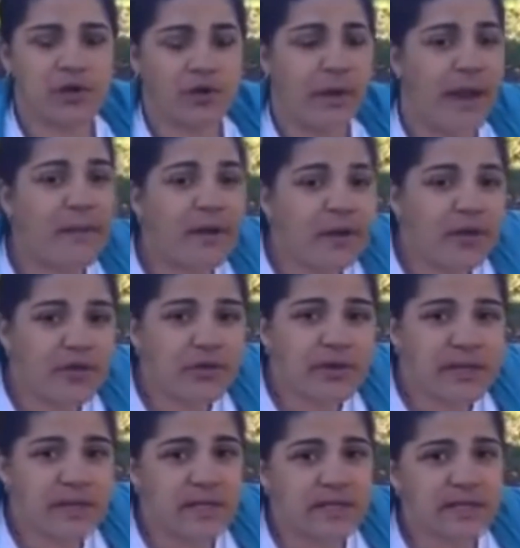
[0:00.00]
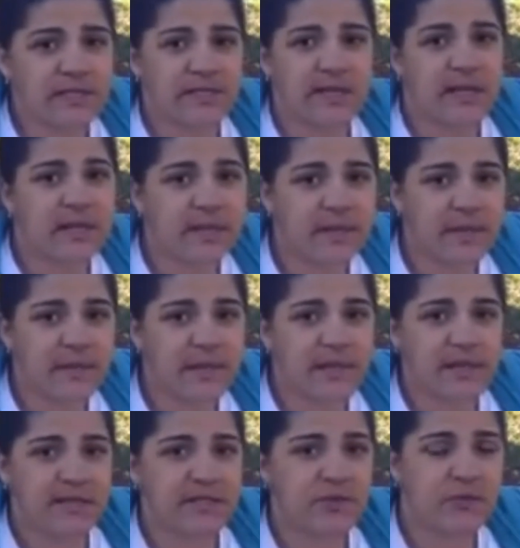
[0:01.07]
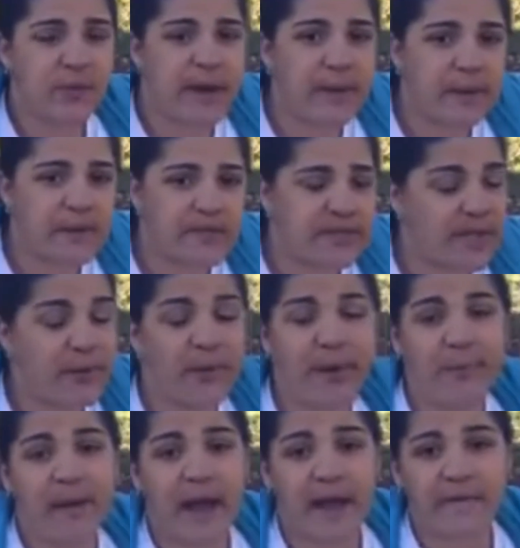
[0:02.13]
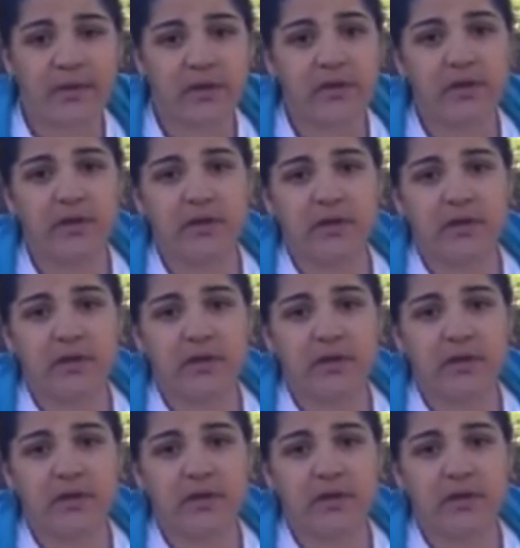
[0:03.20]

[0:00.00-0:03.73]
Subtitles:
grabbing little kids, telling them that he's a rapist, that Raymond Ivy